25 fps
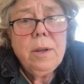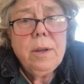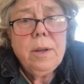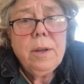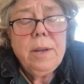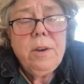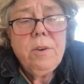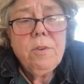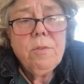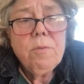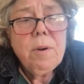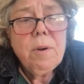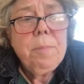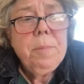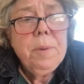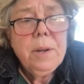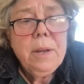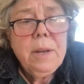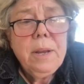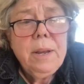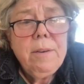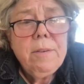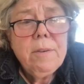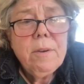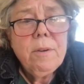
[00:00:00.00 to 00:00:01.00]
interrupting
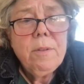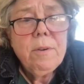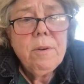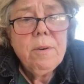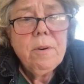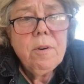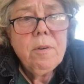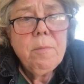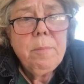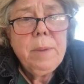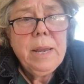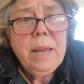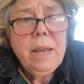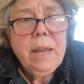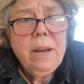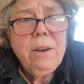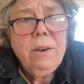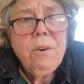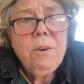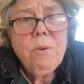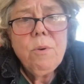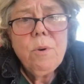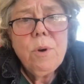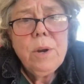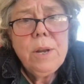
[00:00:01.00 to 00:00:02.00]
each other or making
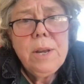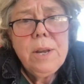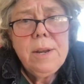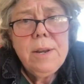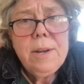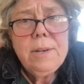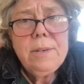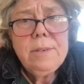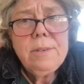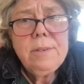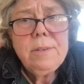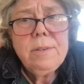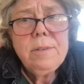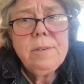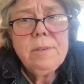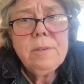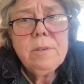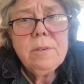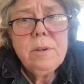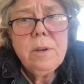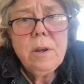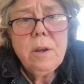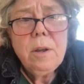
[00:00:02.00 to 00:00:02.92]
noise